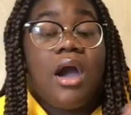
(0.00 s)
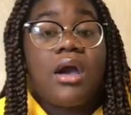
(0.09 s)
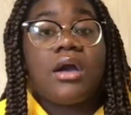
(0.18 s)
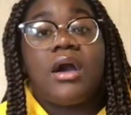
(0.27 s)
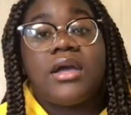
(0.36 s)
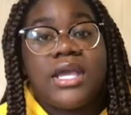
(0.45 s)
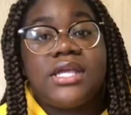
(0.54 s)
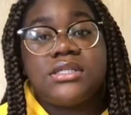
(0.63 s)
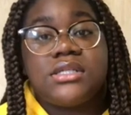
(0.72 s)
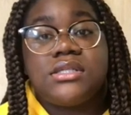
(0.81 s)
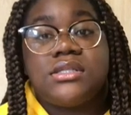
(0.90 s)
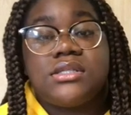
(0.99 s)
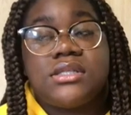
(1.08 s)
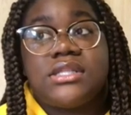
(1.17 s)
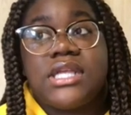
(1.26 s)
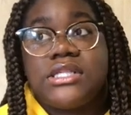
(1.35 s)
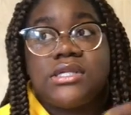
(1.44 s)
Caucasians,
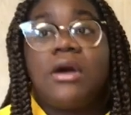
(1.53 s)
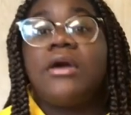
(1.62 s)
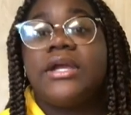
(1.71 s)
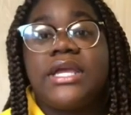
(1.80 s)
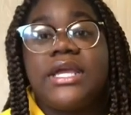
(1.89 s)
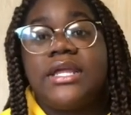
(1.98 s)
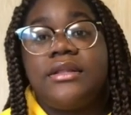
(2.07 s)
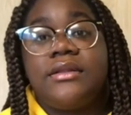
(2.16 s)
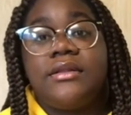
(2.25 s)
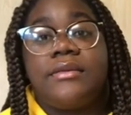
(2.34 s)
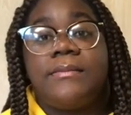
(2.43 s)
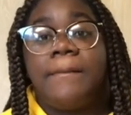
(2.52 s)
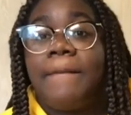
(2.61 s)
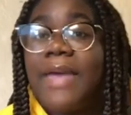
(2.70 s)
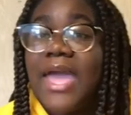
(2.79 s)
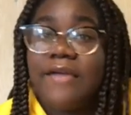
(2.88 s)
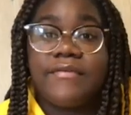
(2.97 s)
they target
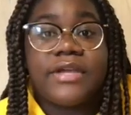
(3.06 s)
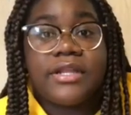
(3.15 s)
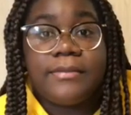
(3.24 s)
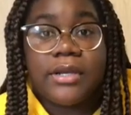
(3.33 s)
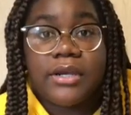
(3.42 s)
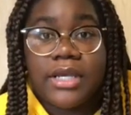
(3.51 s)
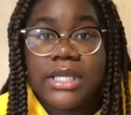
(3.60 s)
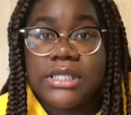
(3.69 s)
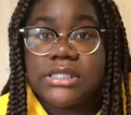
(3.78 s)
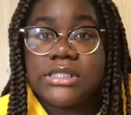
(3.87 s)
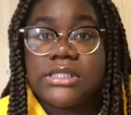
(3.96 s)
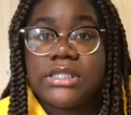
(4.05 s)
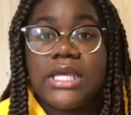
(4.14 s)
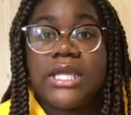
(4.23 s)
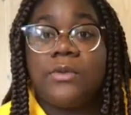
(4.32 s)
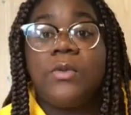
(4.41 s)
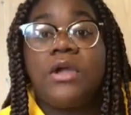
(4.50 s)
African Americans,
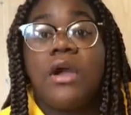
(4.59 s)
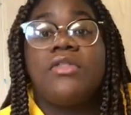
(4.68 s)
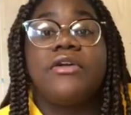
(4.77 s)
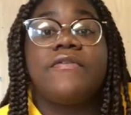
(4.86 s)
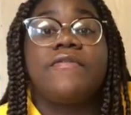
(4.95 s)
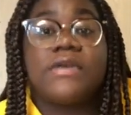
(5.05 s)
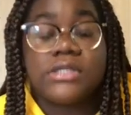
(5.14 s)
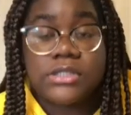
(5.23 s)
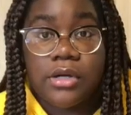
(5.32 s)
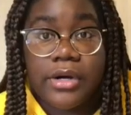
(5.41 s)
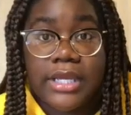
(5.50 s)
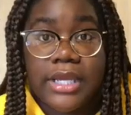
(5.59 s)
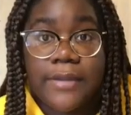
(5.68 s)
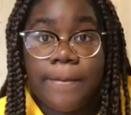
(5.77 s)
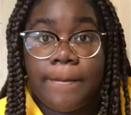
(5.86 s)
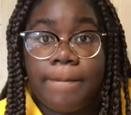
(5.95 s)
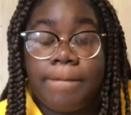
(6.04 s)
and we are their first target,
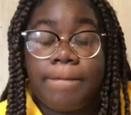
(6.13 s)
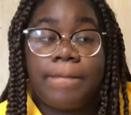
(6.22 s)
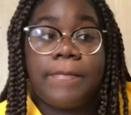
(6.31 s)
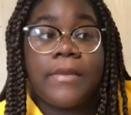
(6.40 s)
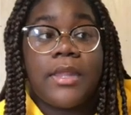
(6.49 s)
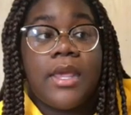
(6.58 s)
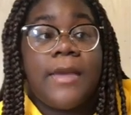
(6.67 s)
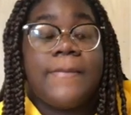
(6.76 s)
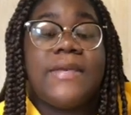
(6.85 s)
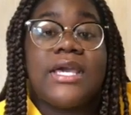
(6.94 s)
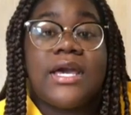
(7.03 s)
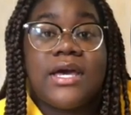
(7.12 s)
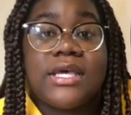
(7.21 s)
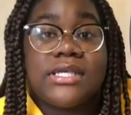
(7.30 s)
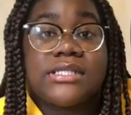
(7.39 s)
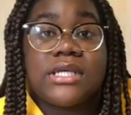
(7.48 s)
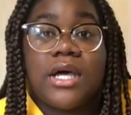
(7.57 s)

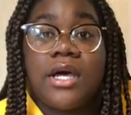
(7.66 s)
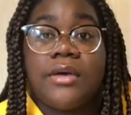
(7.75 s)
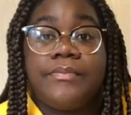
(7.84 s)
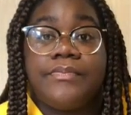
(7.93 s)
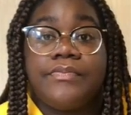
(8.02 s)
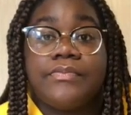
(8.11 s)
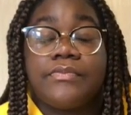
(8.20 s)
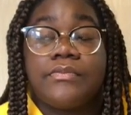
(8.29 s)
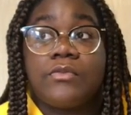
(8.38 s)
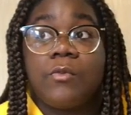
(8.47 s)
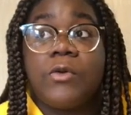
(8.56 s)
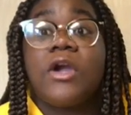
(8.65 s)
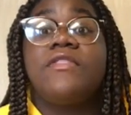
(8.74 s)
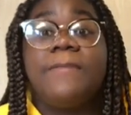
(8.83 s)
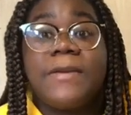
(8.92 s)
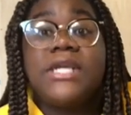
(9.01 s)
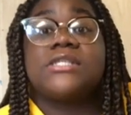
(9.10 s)
because we are the
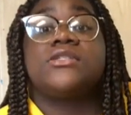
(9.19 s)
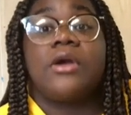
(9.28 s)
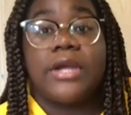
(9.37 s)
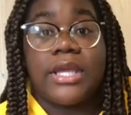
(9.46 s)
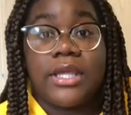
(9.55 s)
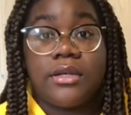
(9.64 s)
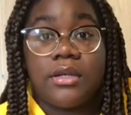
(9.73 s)
biggest target.